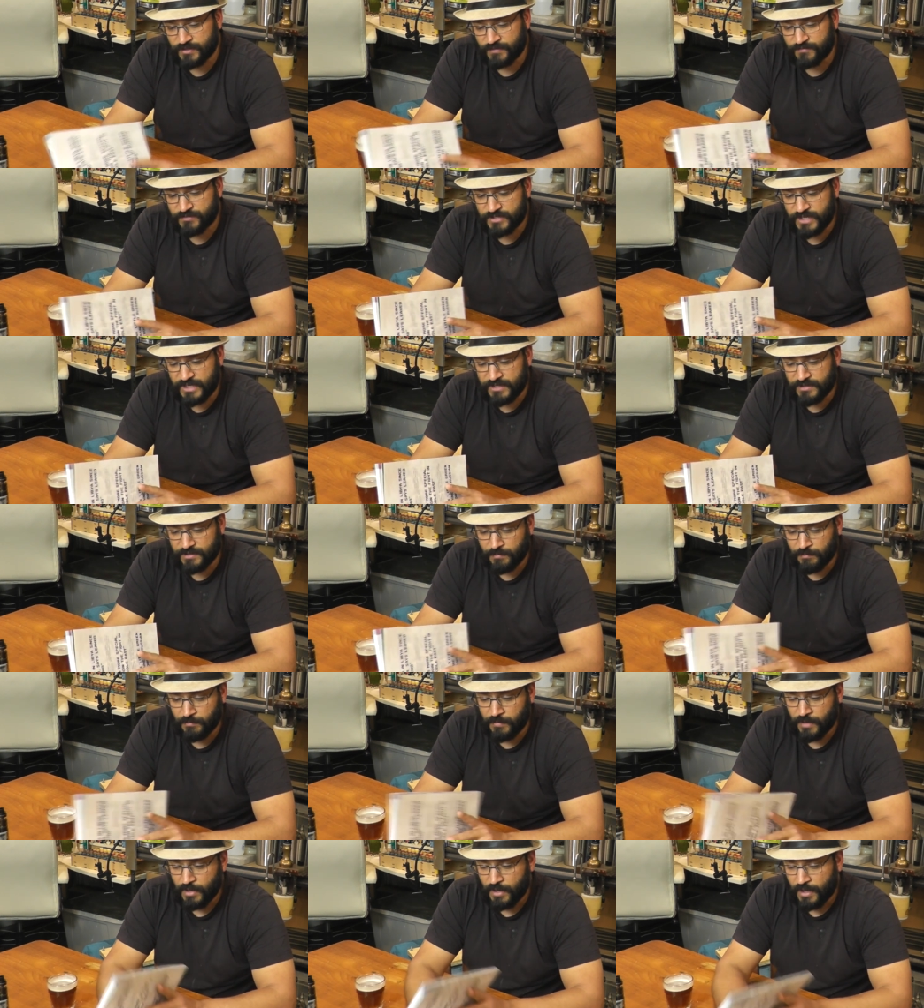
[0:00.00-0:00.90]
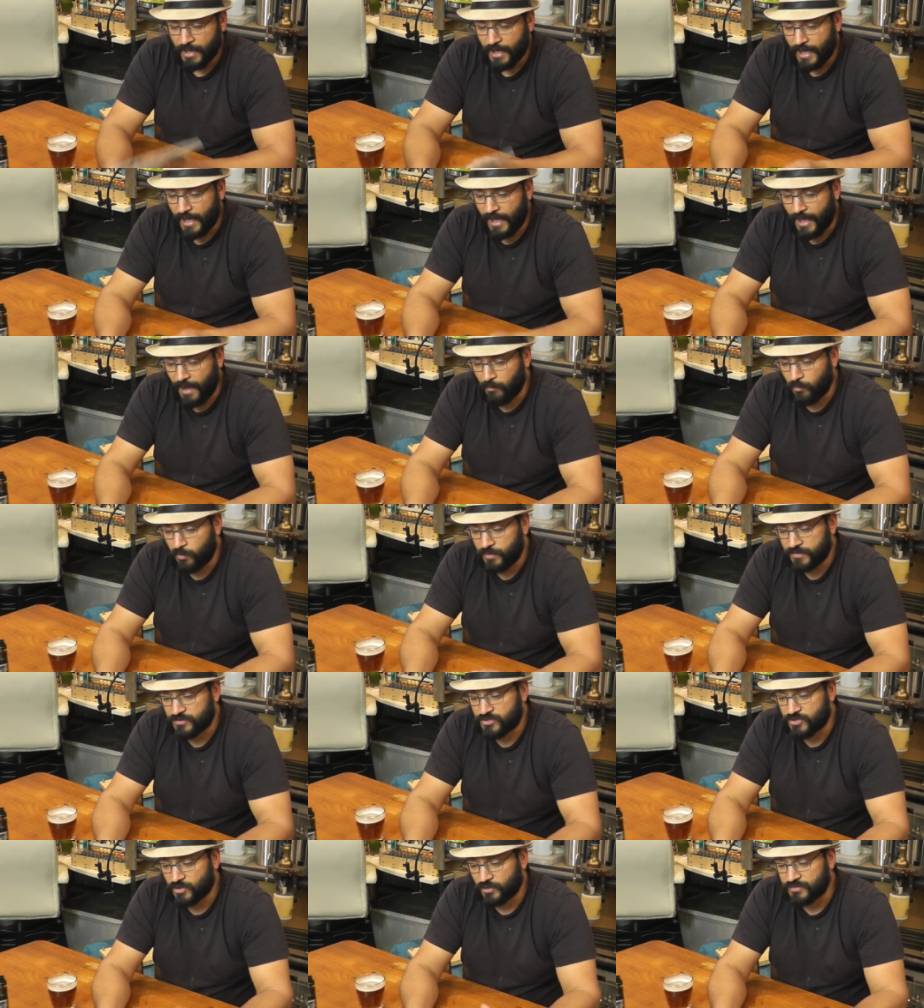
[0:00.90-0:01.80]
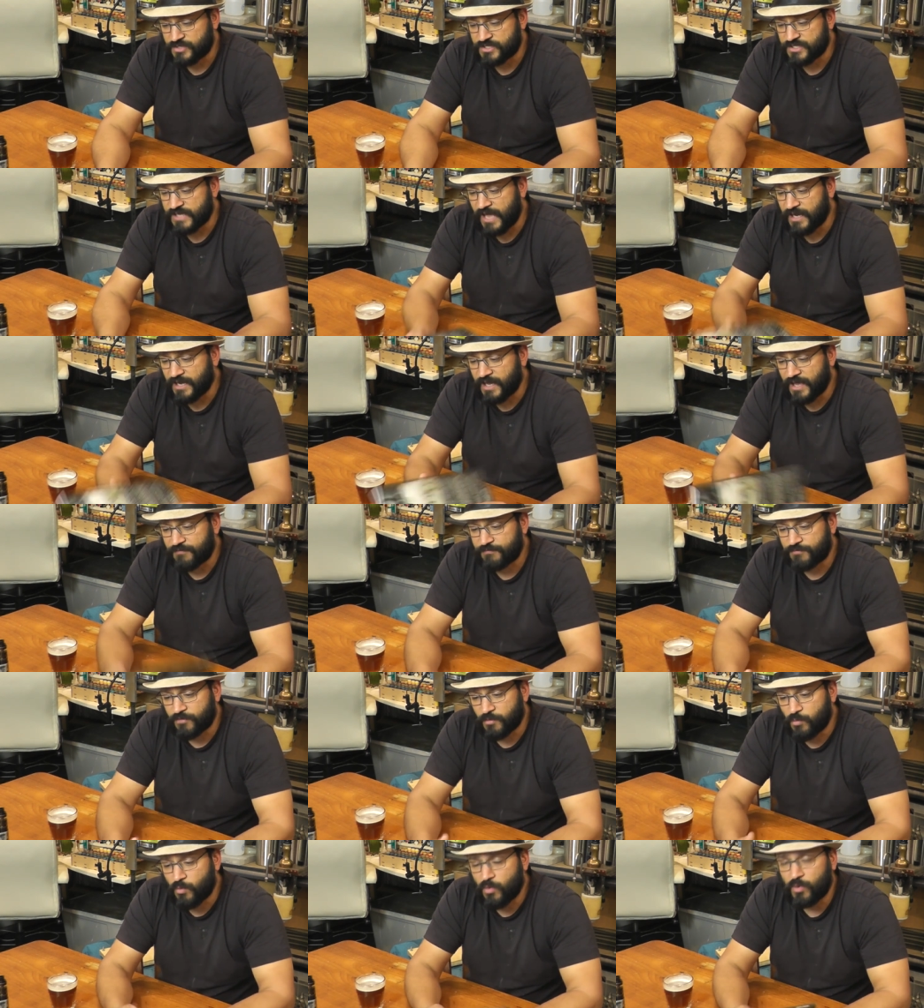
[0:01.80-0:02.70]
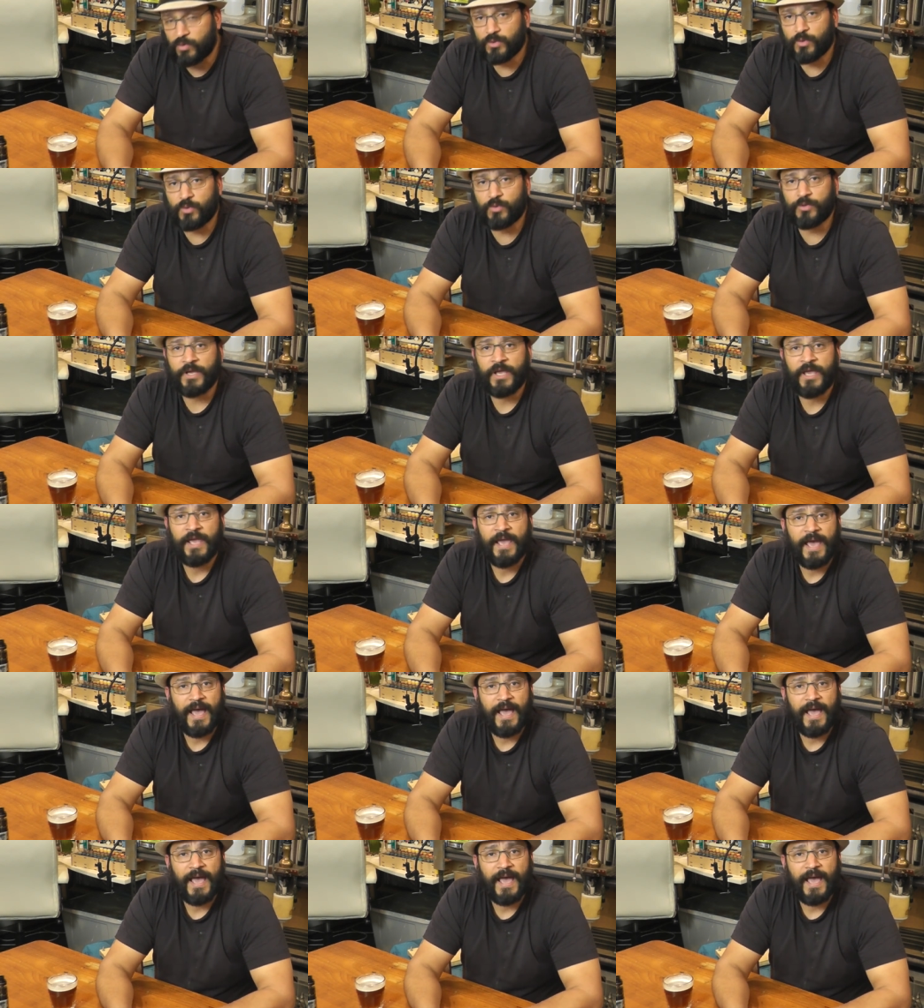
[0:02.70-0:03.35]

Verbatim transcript: I've seen them um, with John Stallard from Warlord.